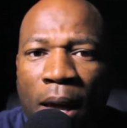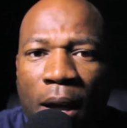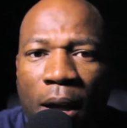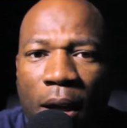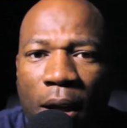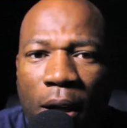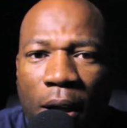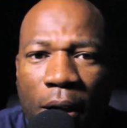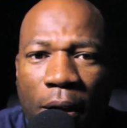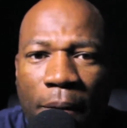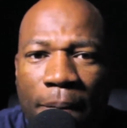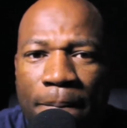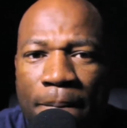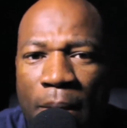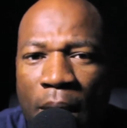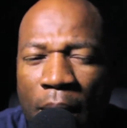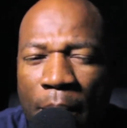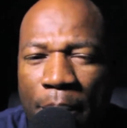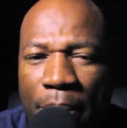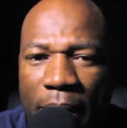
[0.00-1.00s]

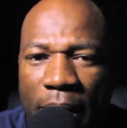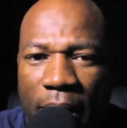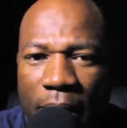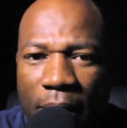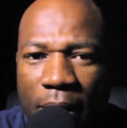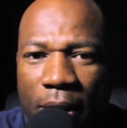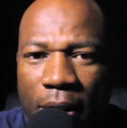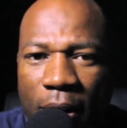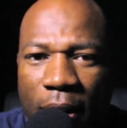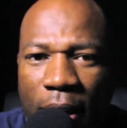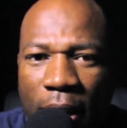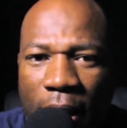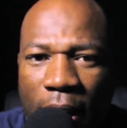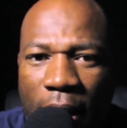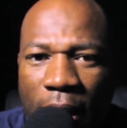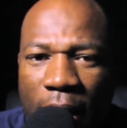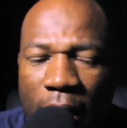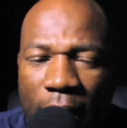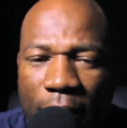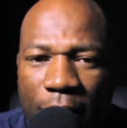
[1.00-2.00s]
But
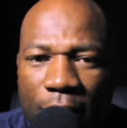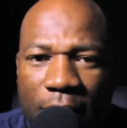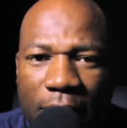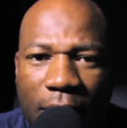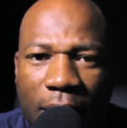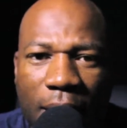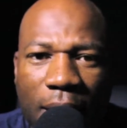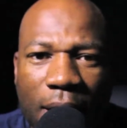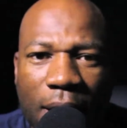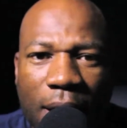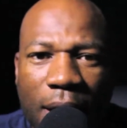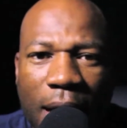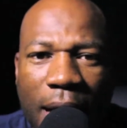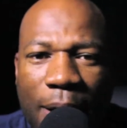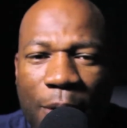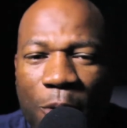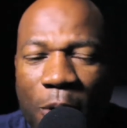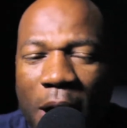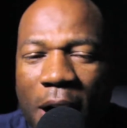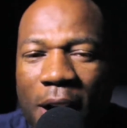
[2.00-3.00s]
here's the
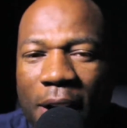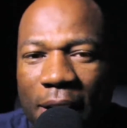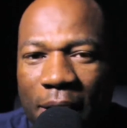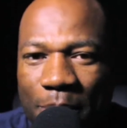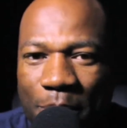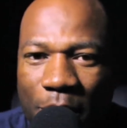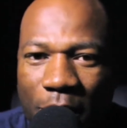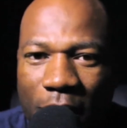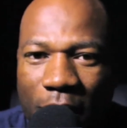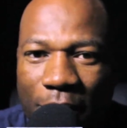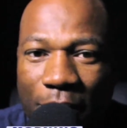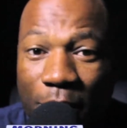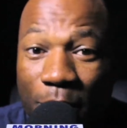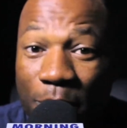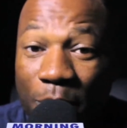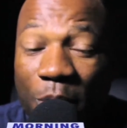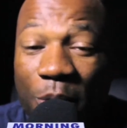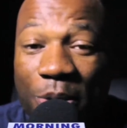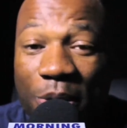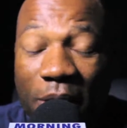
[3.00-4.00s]
ironic part for
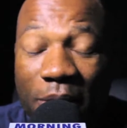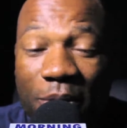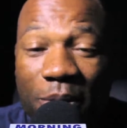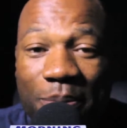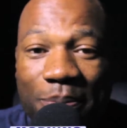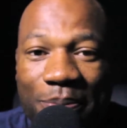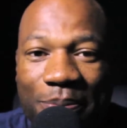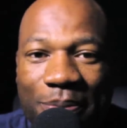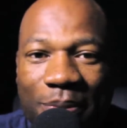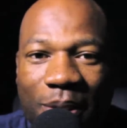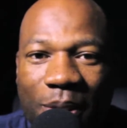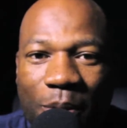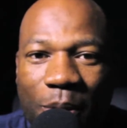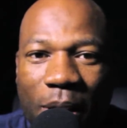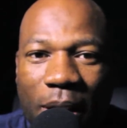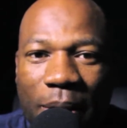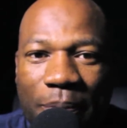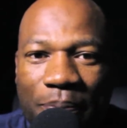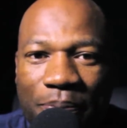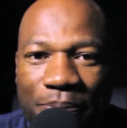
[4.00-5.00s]
both of them,
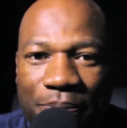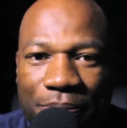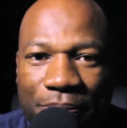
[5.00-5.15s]
right?